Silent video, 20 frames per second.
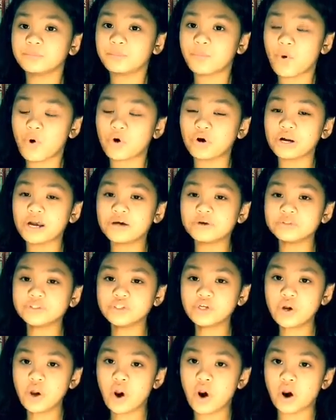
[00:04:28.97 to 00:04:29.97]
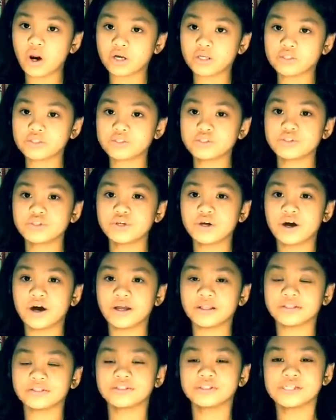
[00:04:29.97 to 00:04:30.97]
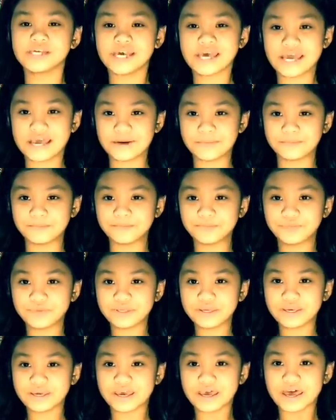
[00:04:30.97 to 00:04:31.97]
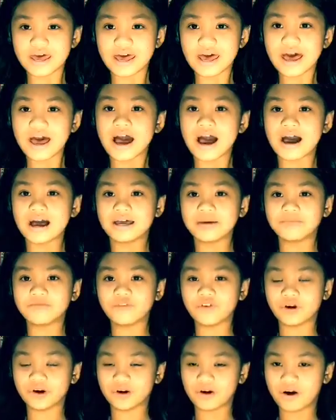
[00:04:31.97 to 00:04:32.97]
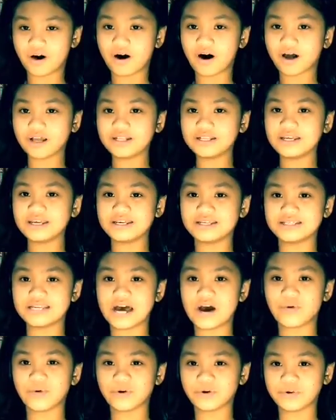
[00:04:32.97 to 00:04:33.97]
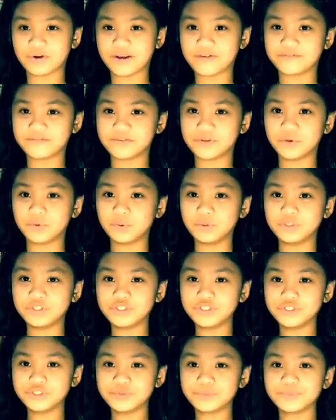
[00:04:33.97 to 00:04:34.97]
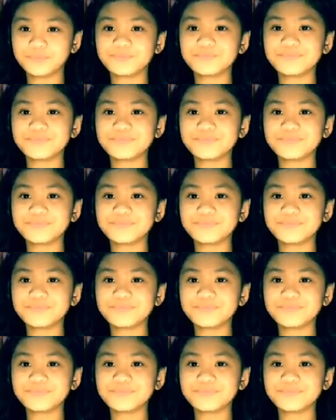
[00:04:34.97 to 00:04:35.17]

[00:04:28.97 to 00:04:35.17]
Pour out your hearts unto Him, for God is our refuge.